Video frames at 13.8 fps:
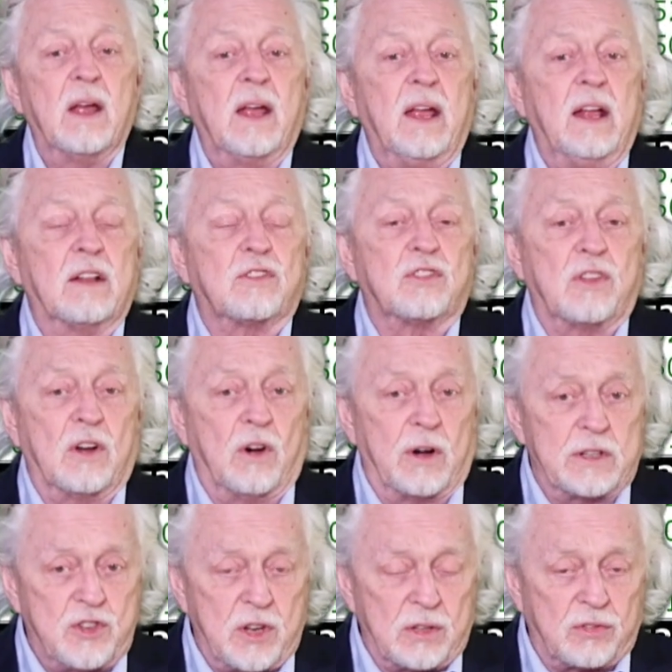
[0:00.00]
It's the
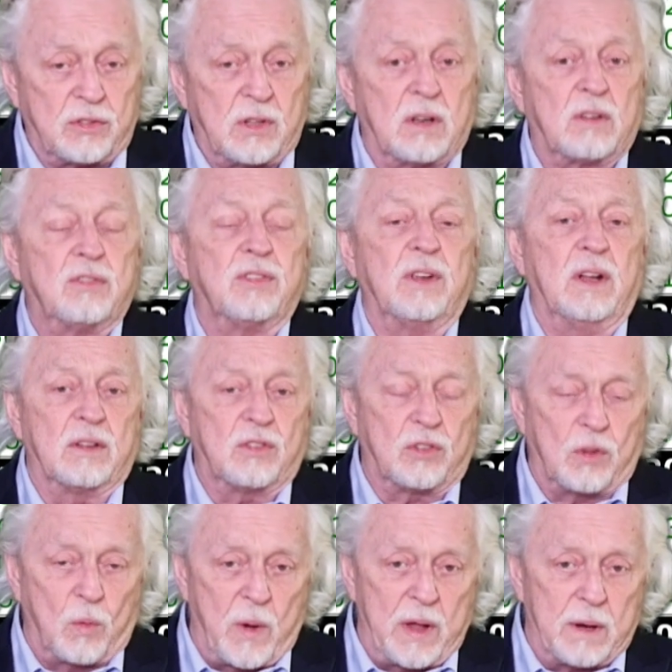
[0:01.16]
logistics, it's the
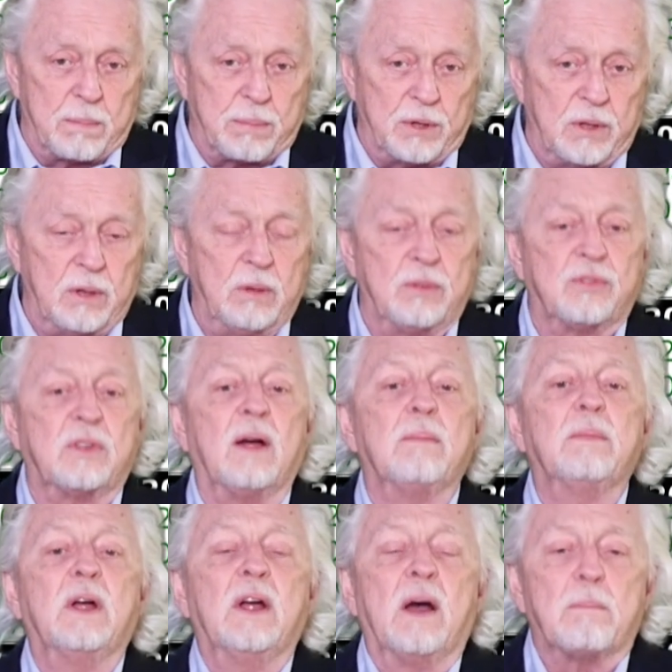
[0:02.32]
way to produce them,
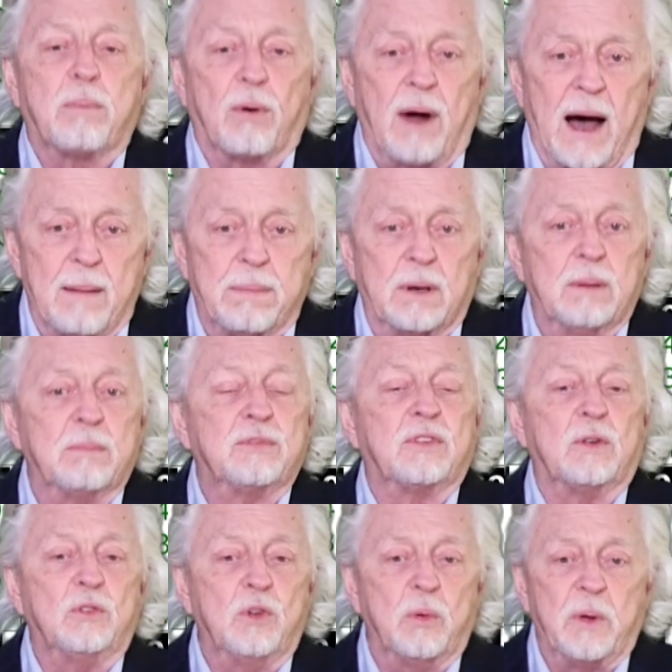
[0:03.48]
problems. They're
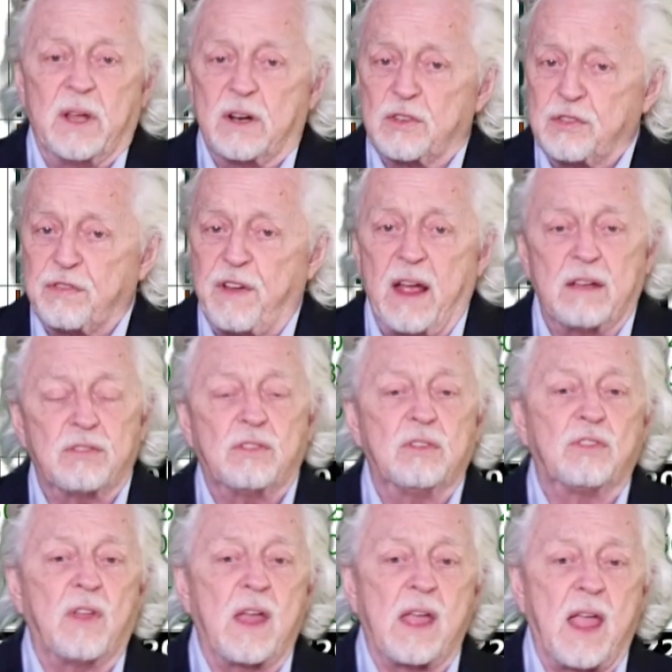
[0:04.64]
doing it as fast as
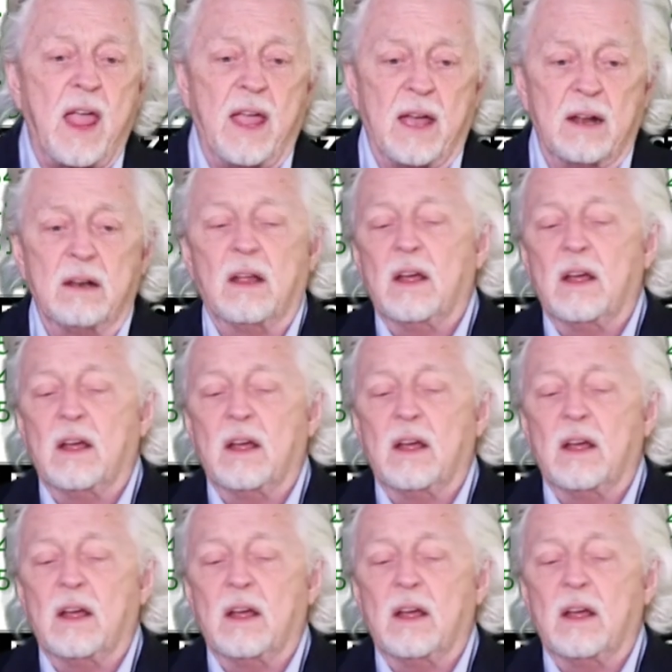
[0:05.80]
they can.